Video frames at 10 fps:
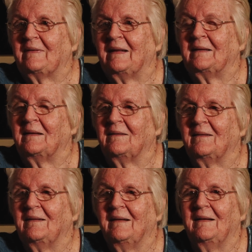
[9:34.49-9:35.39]
that,
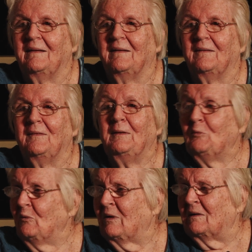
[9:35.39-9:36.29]
that
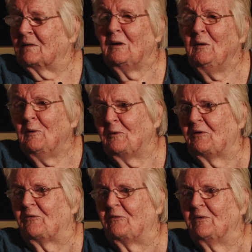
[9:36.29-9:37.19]
or
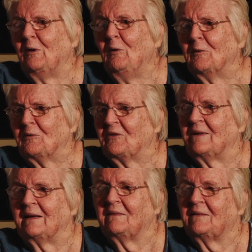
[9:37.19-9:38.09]
close
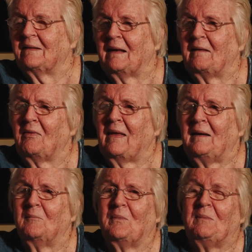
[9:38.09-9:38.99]
closeness that I think
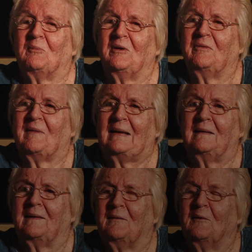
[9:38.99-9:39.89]
people felt
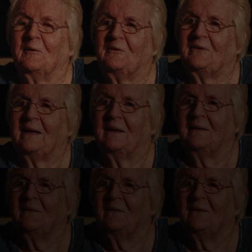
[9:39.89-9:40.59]
in those days.